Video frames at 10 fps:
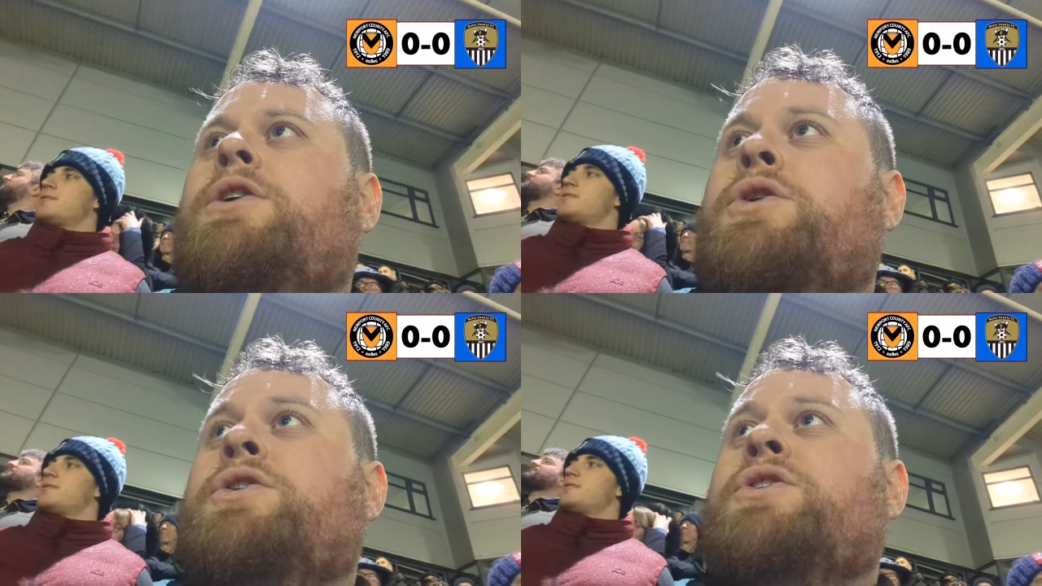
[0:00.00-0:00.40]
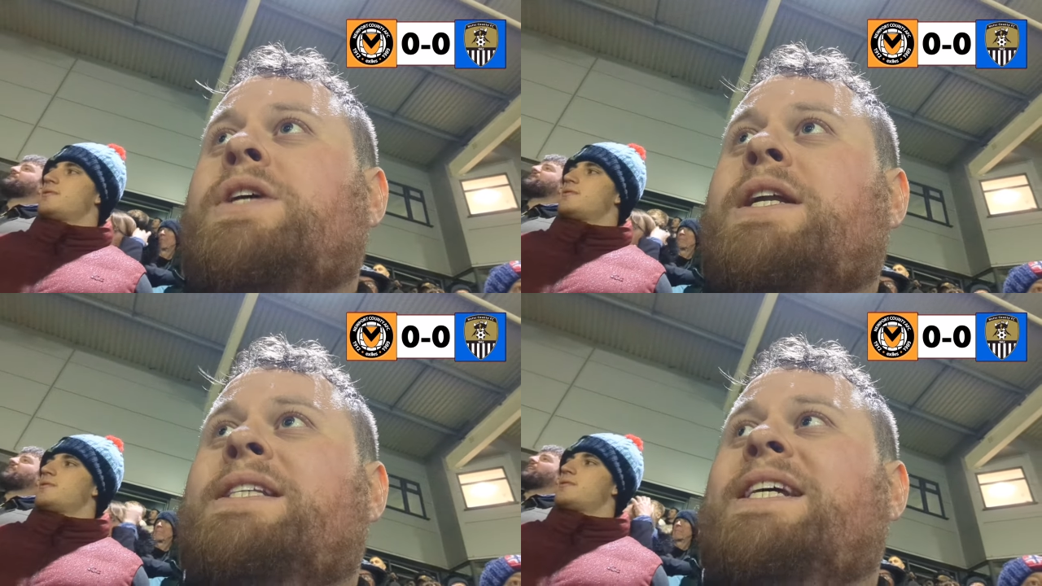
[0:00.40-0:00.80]
Speaker 1: Jodi's just
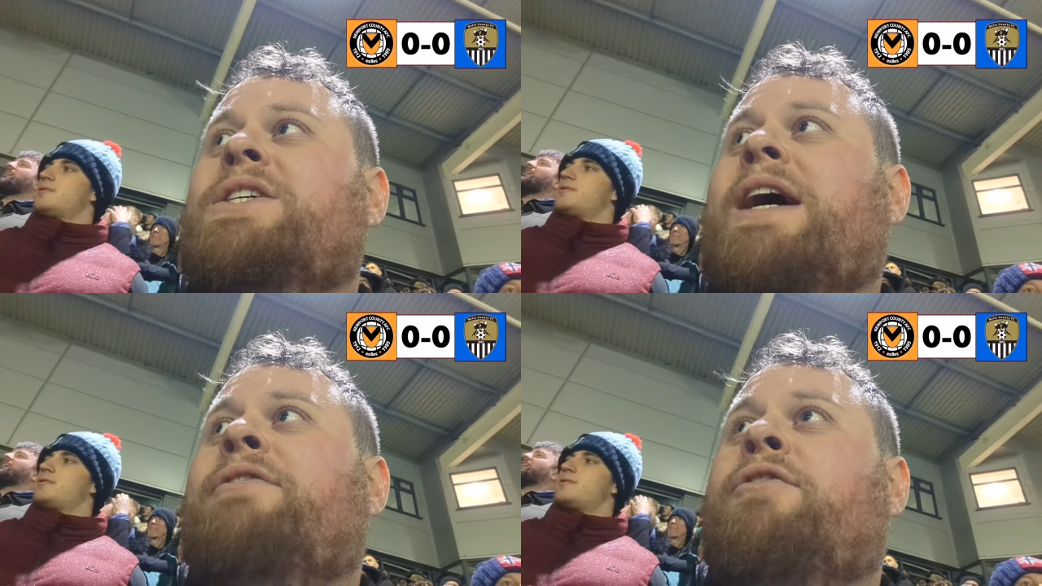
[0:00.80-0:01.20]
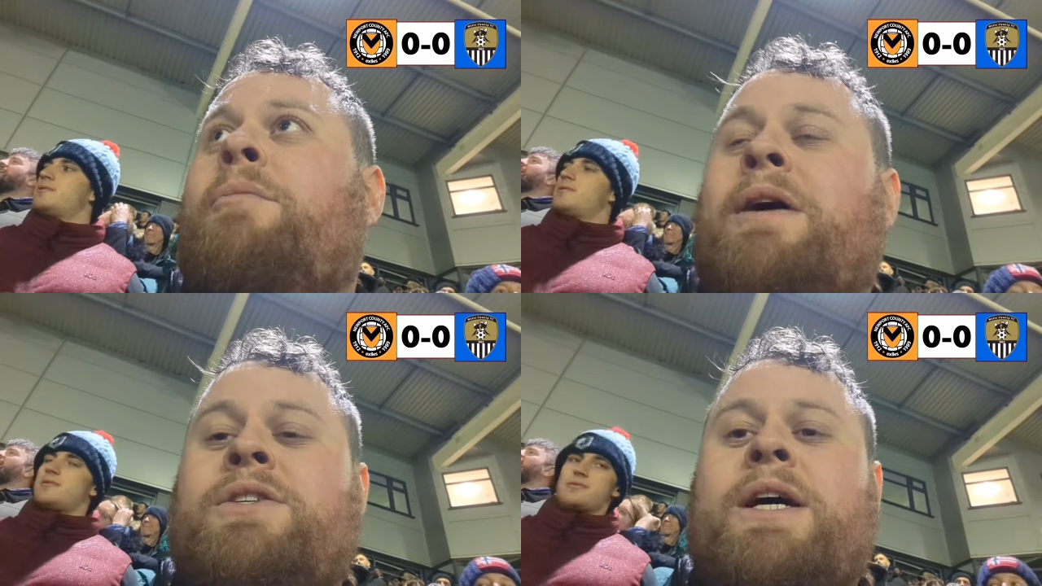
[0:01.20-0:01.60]
had a decent effort
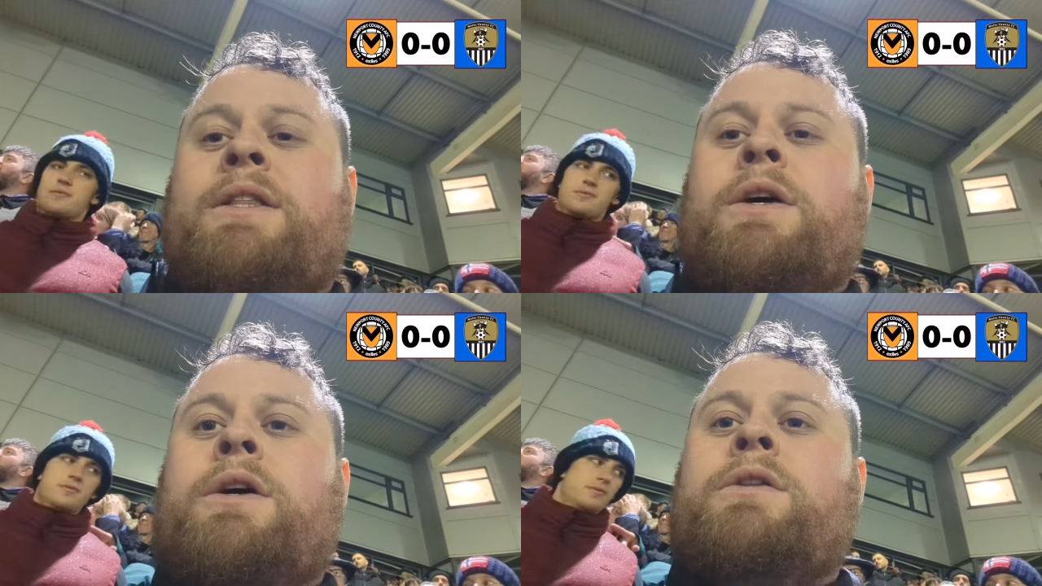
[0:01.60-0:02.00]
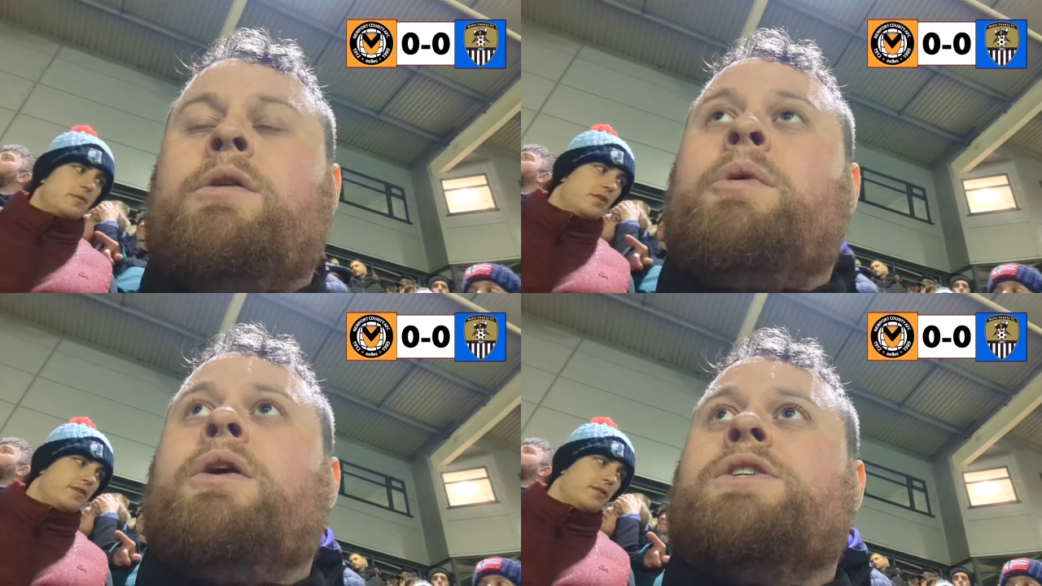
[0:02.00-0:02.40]
from outside the,
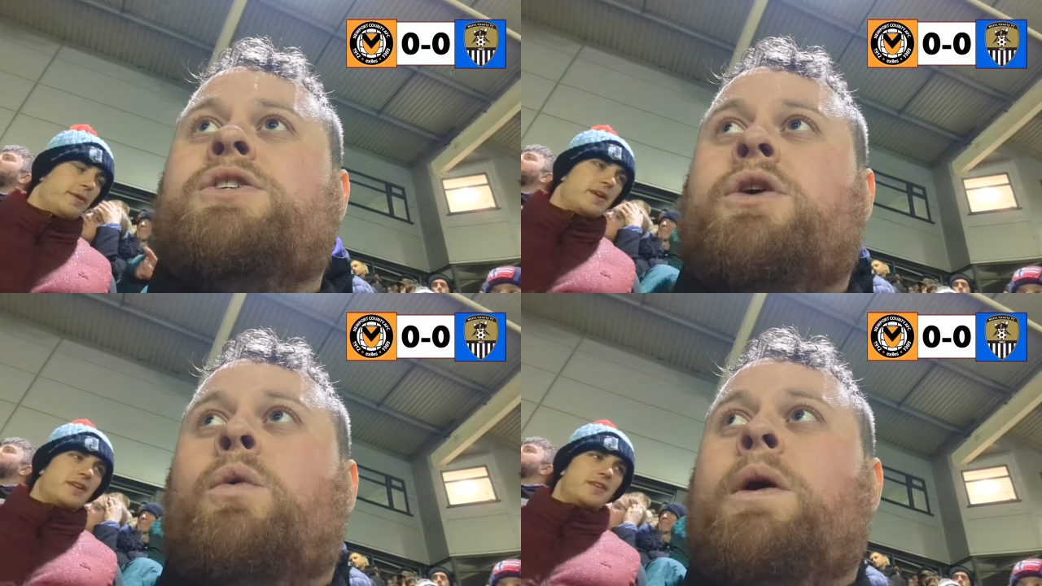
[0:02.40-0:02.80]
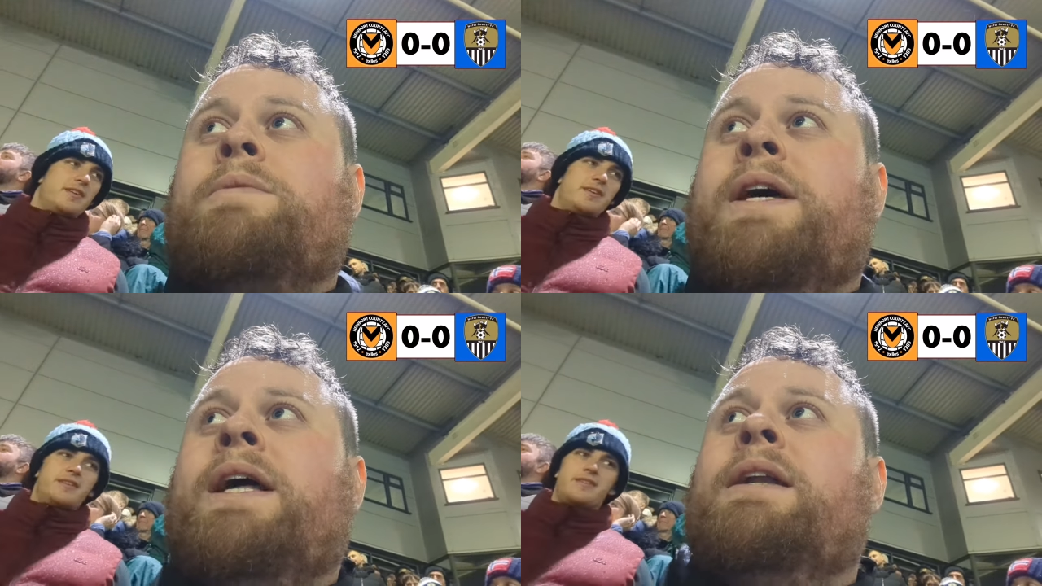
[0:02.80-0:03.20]
the box. He sort of
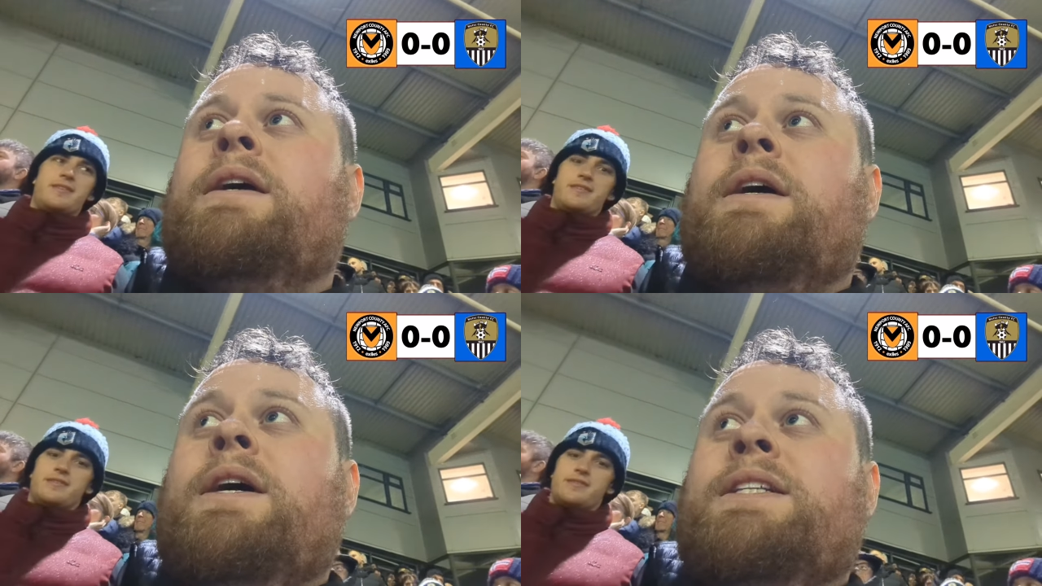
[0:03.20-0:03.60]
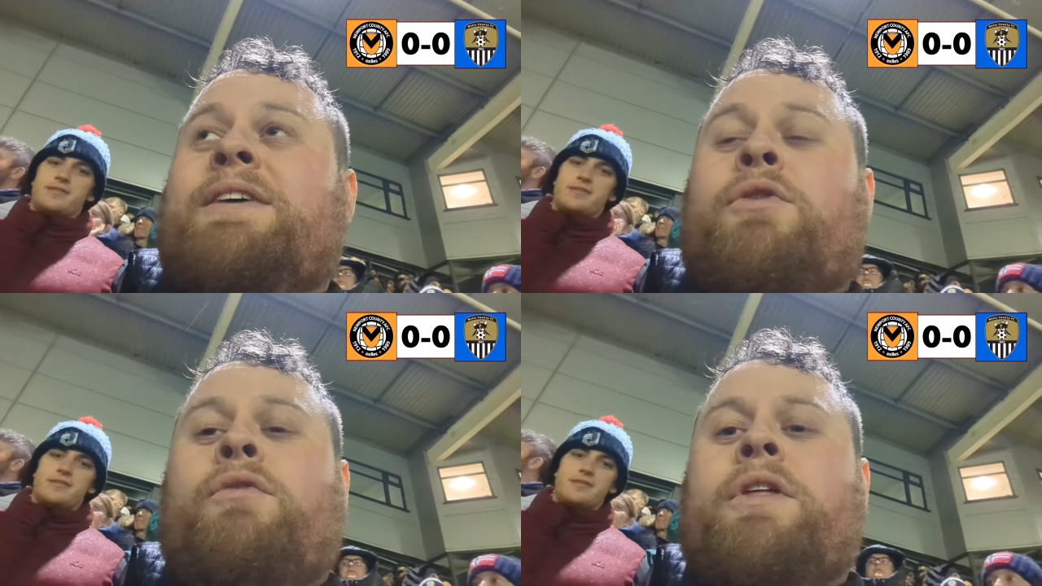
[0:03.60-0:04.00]
whipped it in. It's
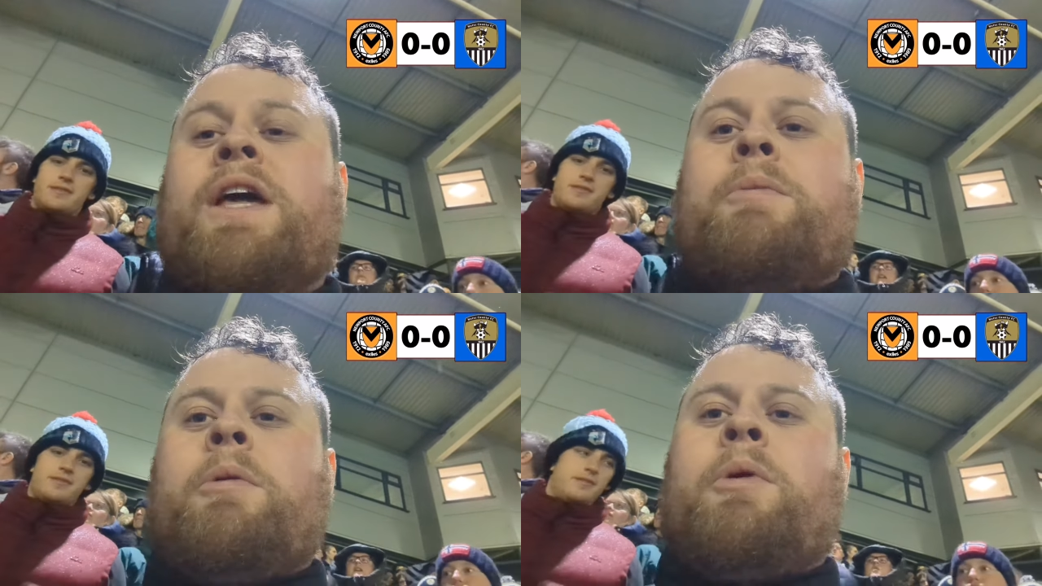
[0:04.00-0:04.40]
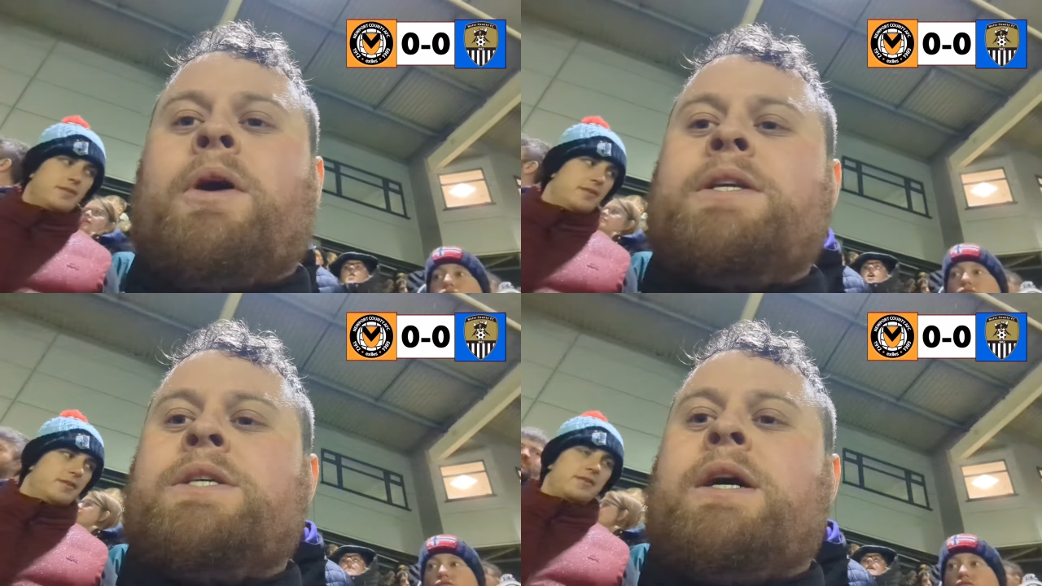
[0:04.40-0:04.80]
difficult for the keeper,
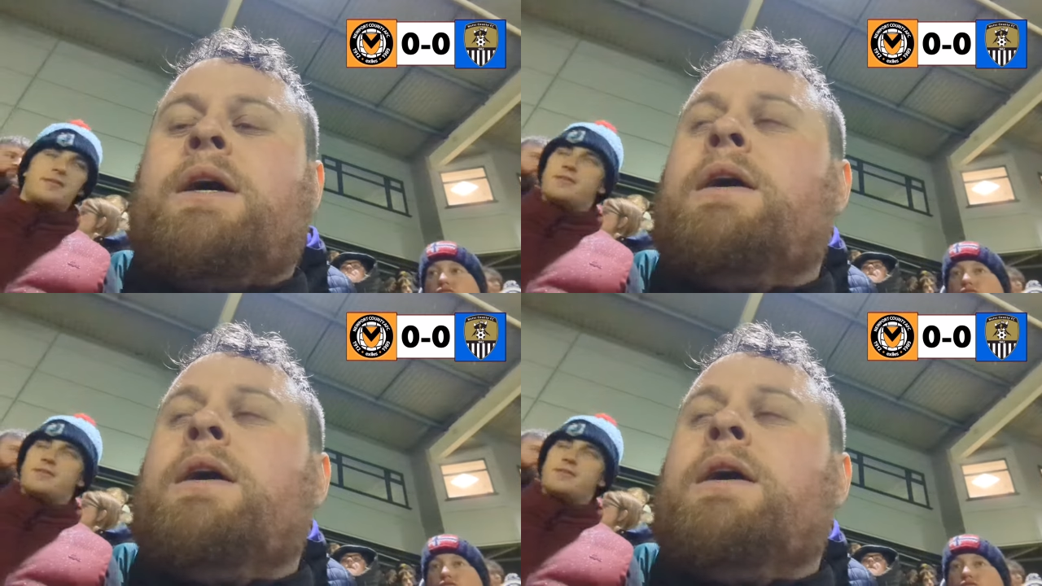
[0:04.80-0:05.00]
but he's, uh,